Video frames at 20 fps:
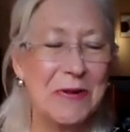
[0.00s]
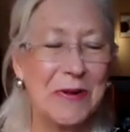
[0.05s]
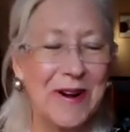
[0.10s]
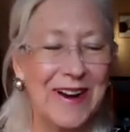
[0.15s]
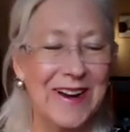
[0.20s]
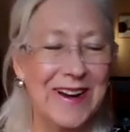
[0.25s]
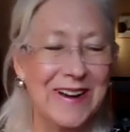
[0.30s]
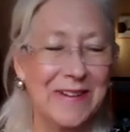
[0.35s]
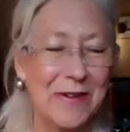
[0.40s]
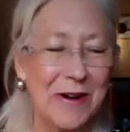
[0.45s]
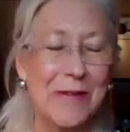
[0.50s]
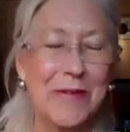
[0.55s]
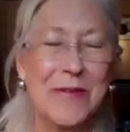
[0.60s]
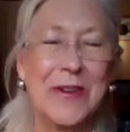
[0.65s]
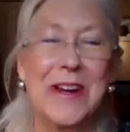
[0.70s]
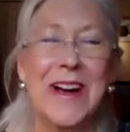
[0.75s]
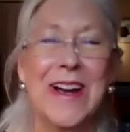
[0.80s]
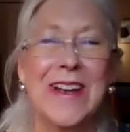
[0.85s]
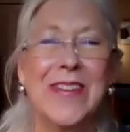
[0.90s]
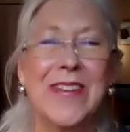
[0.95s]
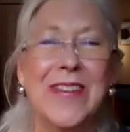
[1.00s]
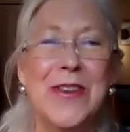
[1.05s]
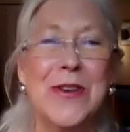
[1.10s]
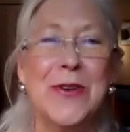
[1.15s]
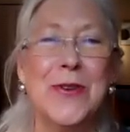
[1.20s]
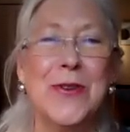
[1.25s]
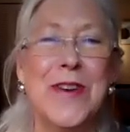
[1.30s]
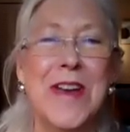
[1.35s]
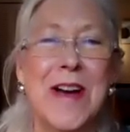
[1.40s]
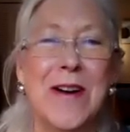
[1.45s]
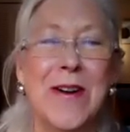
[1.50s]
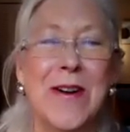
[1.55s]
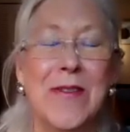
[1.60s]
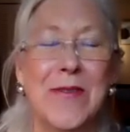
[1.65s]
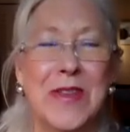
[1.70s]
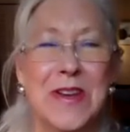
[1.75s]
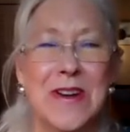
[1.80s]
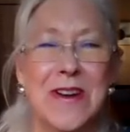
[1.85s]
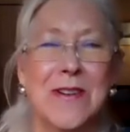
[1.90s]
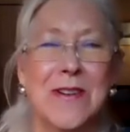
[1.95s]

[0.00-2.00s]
Right. Well, because you now have the